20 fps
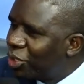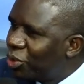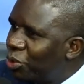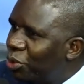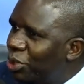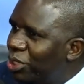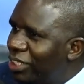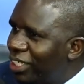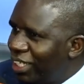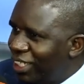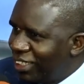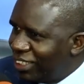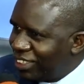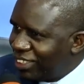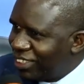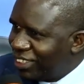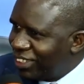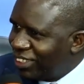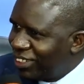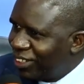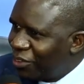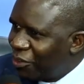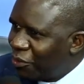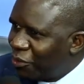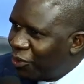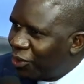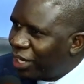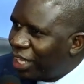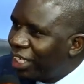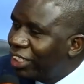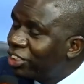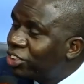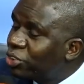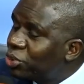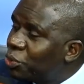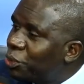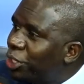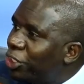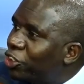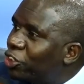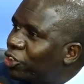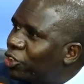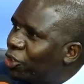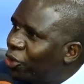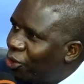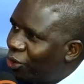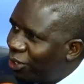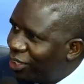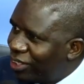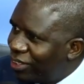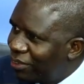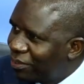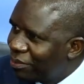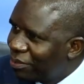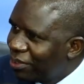goodness for us to enjoy